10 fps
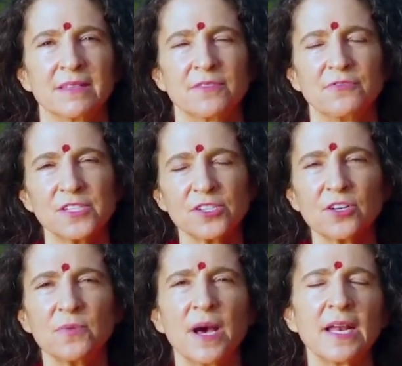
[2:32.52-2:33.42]
The
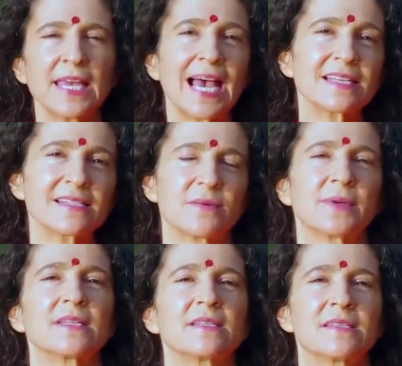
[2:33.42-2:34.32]
physical body has
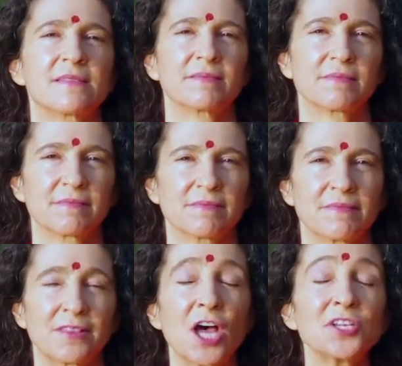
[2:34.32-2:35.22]
limits,
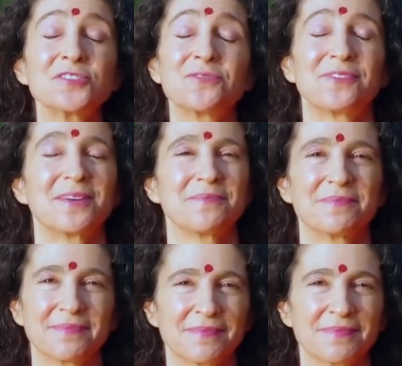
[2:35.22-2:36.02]
lots of them.